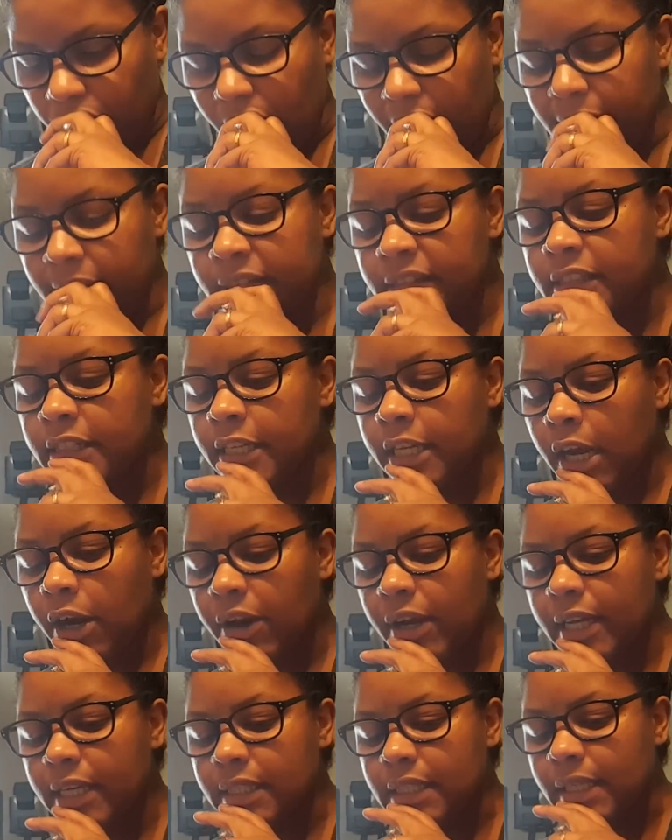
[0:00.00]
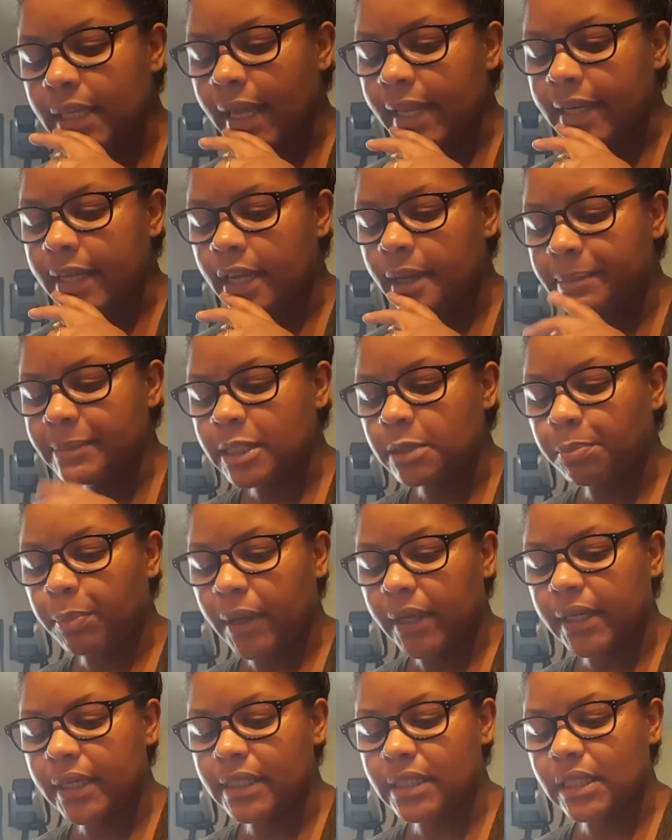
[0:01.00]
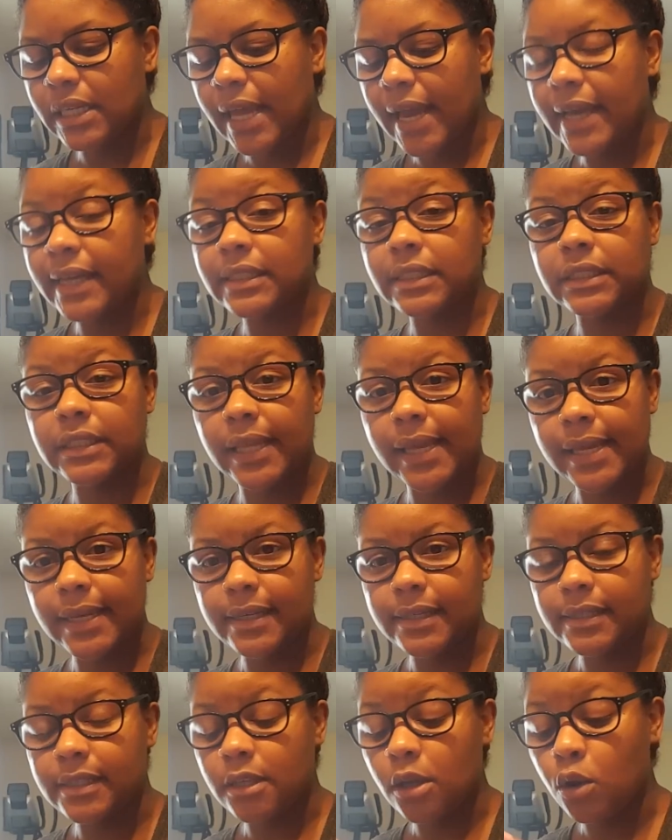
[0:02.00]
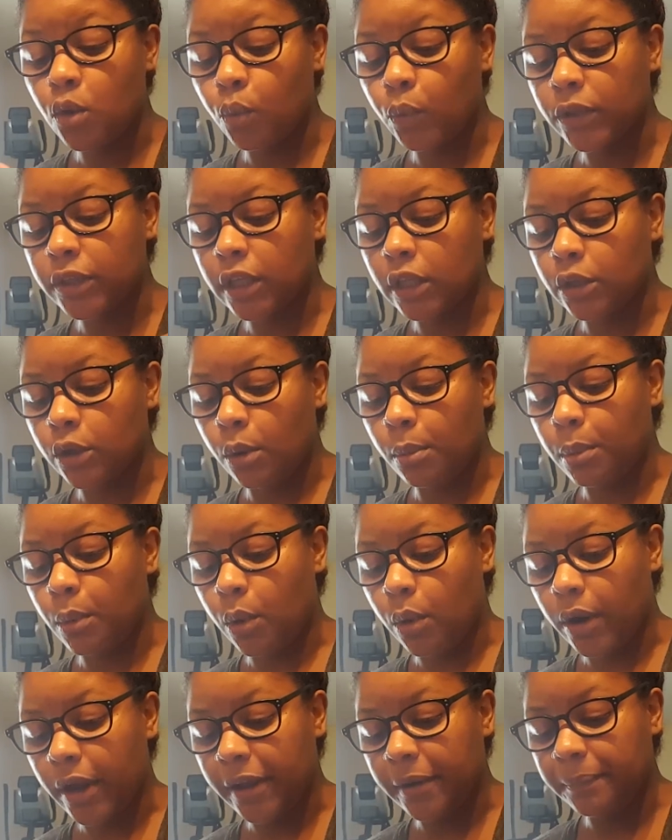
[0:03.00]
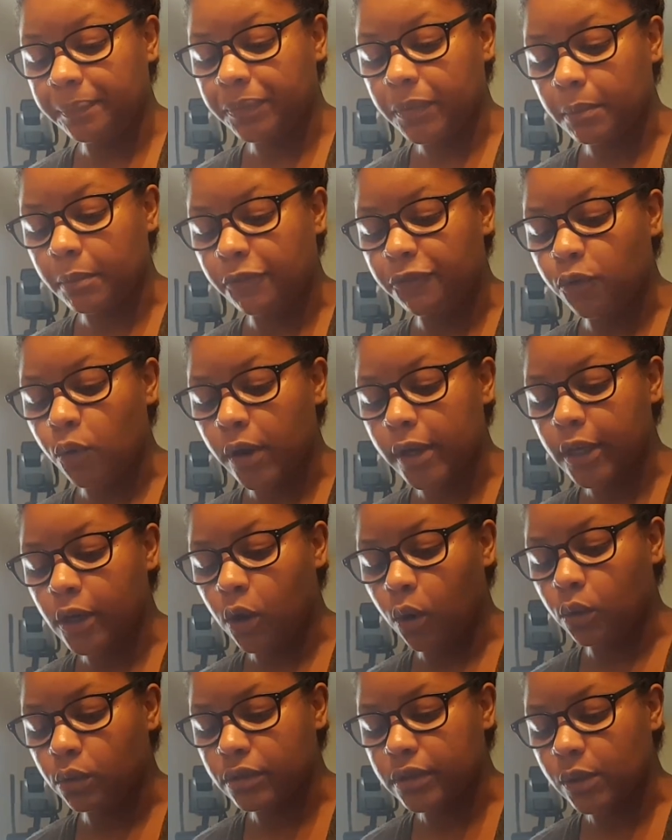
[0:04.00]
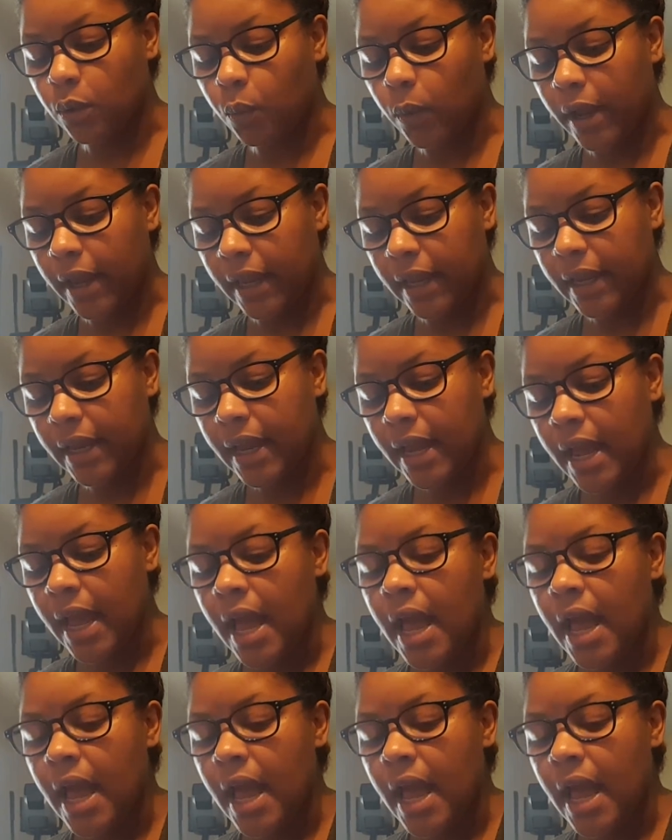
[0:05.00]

And Ciara is letting him spend his last days with the little boy before he goes away.